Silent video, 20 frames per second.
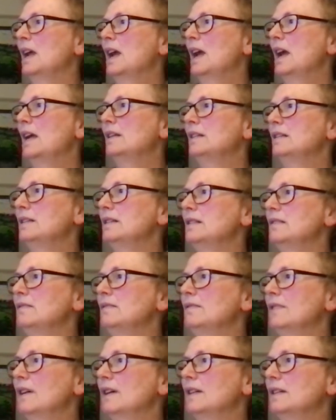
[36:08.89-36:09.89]
and
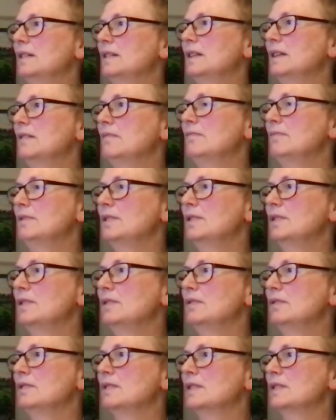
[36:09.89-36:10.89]
invite him
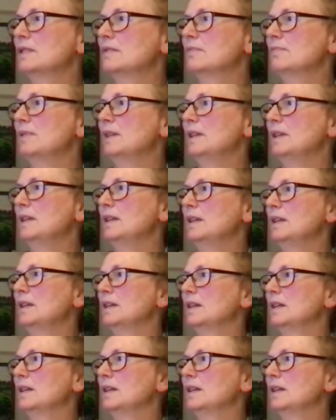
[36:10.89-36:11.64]
to speak.